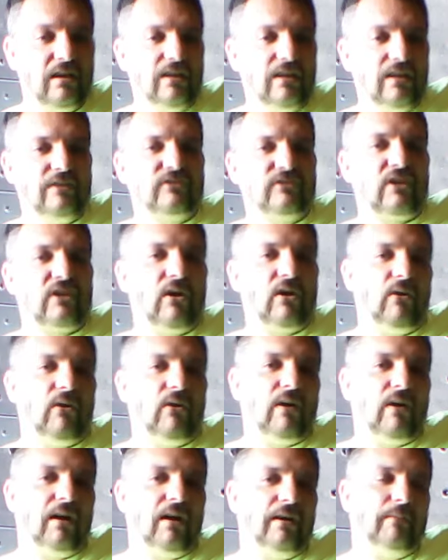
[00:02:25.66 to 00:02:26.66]

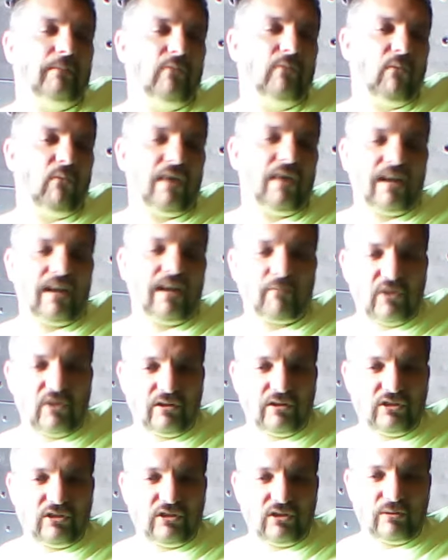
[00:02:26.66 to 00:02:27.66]
So what I'm going
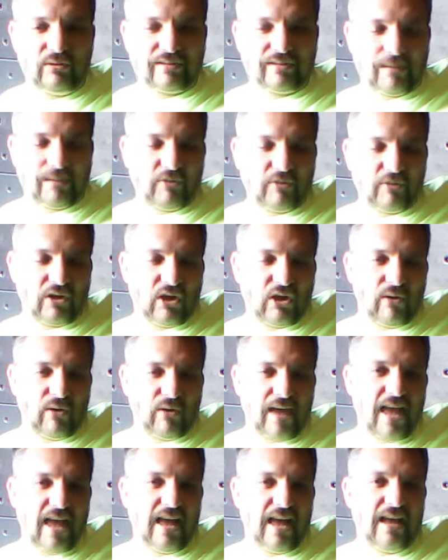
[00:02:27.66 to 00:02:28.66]
to do is I'm going to go
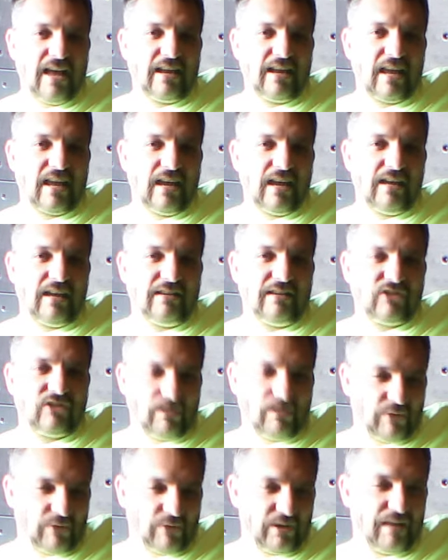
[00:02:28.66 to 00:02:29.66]
ahead and
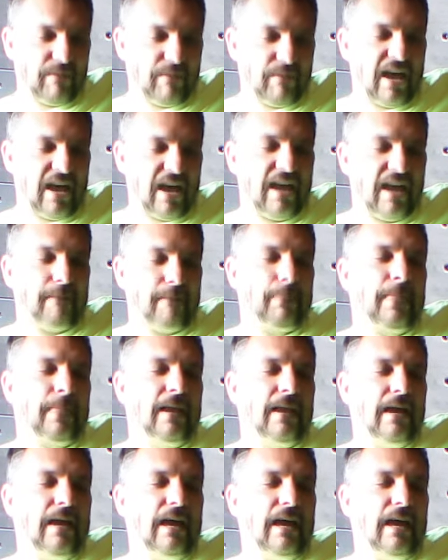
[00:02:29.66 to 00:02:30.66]
jump on eBay
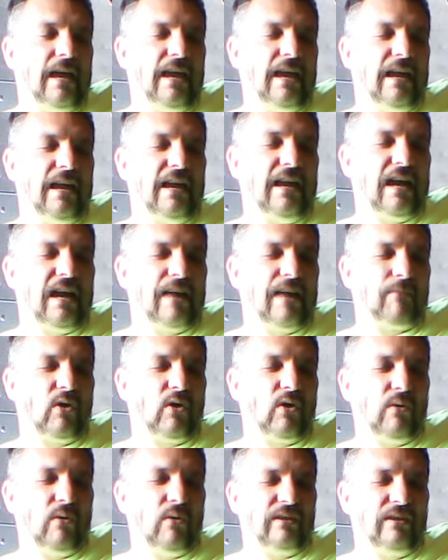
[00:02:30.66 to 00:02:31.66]
and I'm
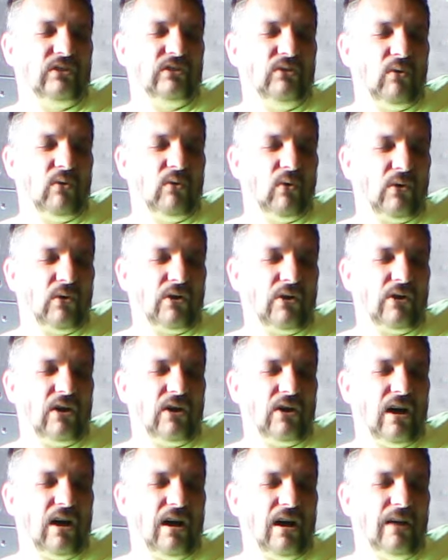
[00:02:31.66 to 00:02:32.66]
going to
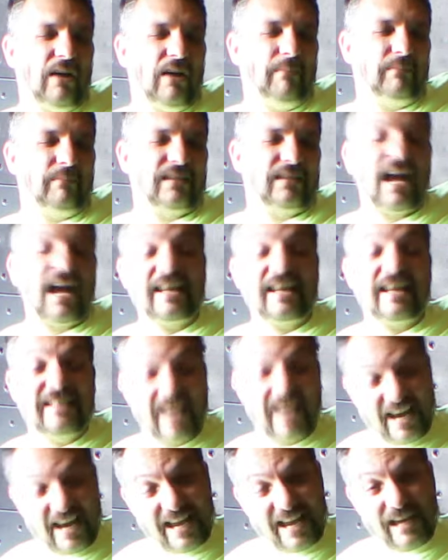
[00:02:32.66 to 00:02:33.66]
order
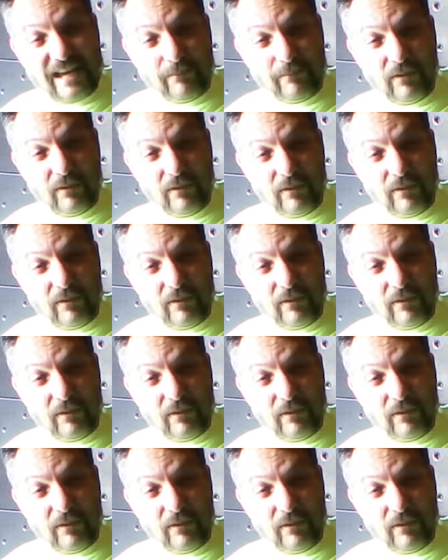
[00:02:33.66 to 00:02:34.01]
titanium